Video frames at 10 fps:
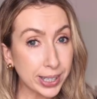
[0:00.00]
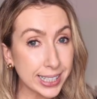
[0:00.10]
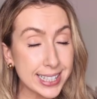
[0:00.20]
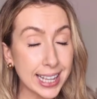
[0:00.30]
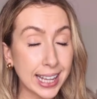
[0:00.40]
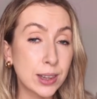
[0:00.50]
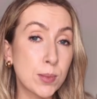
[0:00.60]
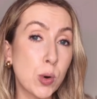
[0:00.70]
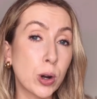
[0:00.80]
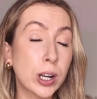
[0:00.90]
minutes in the
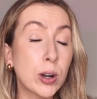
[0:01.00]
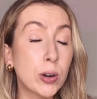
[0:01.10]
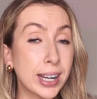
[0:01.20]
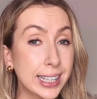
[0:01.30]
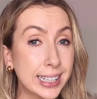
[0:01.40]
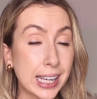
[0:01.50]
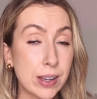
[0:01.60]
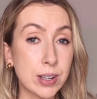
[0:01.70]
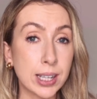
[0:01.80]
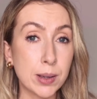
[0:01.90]
morning or in the
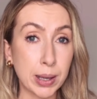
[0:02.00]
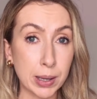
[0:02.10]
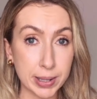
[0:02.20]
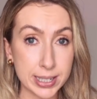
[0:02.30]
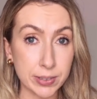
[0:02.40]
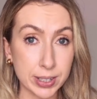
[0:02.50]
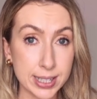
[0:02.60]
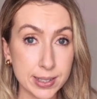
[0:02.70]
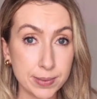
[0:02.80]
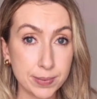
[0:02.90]
evening can make a big
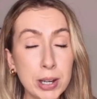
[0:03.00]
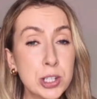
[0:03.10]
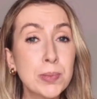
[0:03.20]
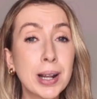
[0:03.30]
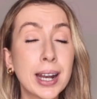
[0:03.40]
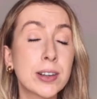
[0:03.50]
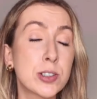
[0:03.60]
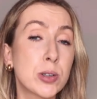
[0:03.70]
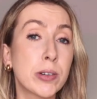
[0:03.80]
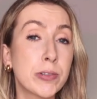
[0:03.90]
difference. I'm actually planning on
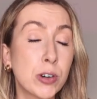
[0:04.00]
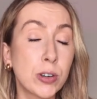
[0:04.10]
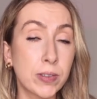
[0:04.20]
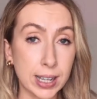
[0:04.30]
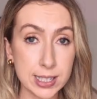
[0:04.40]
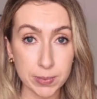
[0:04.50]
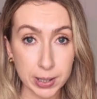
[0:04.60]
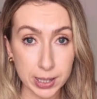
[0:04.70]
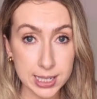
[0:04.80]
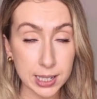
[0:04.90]
doing a full
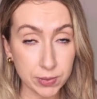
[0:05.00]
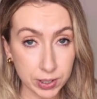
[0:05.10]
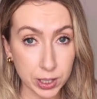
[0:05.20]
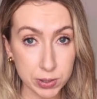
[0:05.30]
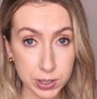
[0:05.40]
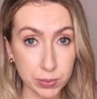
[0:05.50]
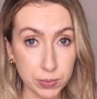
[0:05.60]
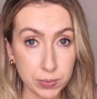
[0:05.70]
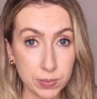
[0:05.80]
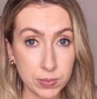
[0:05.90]
flexibility video soon,
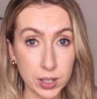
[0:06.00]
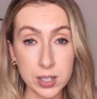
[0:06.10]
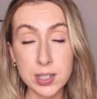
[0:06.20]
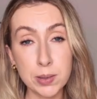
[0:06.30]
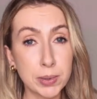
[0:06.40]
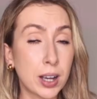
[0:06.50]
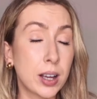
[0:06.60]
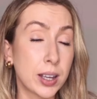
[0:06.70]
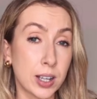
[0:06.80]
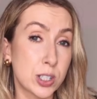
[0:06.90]
because it's something
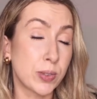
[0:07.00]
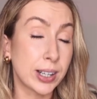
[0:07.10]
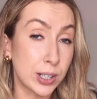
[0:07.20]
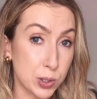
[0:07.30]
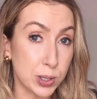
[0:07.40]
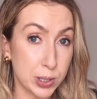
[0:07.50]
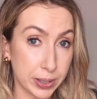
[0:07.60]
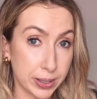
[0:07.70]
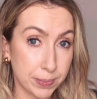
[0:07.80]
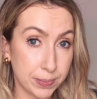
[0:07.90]
I actually really enjoy
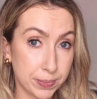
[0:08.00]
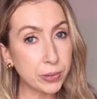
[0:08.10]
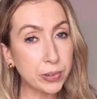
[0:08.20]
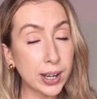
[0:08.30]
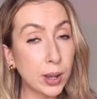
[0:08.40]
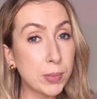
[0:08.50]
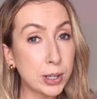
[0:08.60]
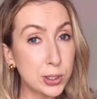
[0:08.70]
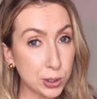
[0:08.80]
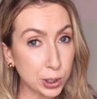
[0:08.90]
doing. But for now,
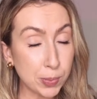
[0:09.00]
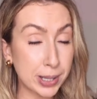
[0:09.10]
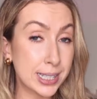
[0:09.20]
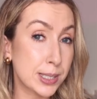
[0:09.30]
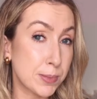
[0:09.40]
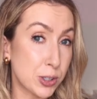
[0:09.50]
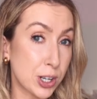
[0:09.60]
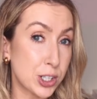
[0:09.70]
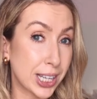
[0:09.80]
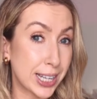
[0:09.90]
make sure you're building some
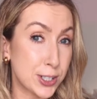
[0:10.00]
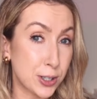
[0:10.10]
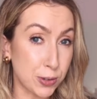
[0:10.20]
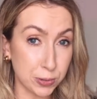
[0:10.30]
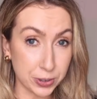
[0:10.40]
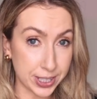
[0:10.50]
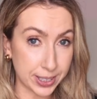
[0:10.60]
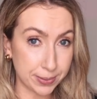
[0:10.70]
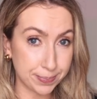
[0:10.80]
stretching into your own routine.